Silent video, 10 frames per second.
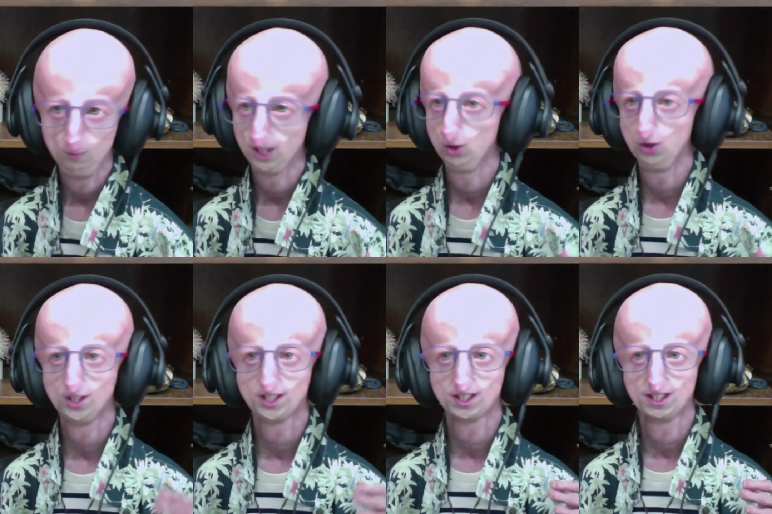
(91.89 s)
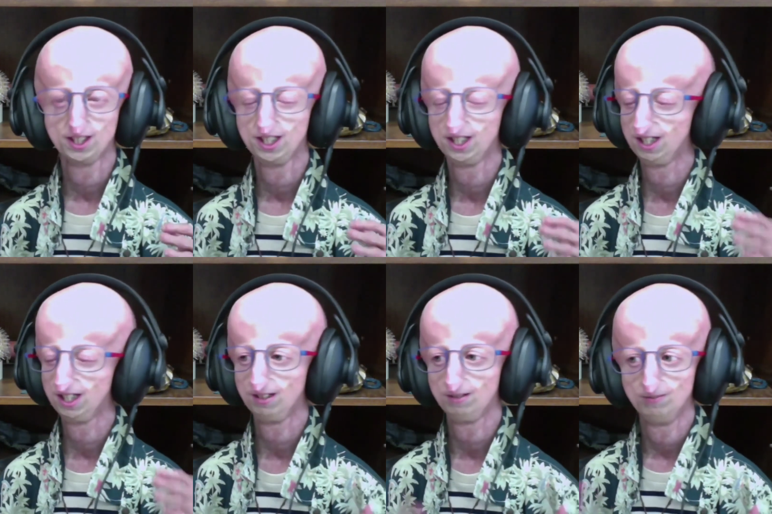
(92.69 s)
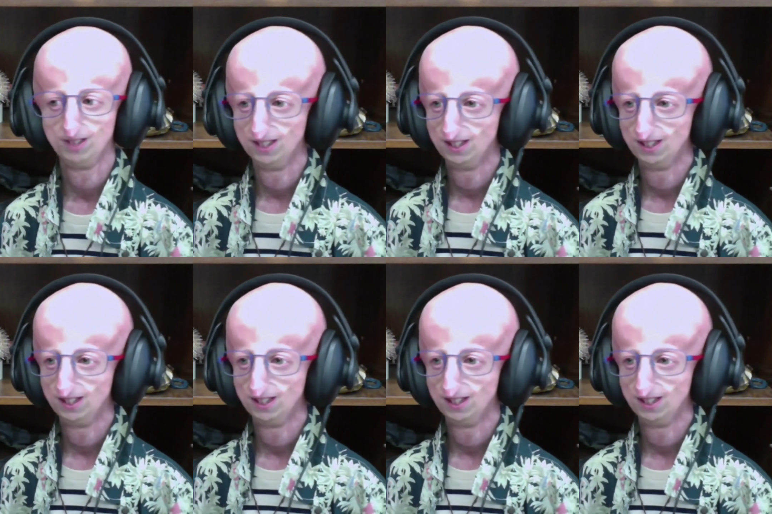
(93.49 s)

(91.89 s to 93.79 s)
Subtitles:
because it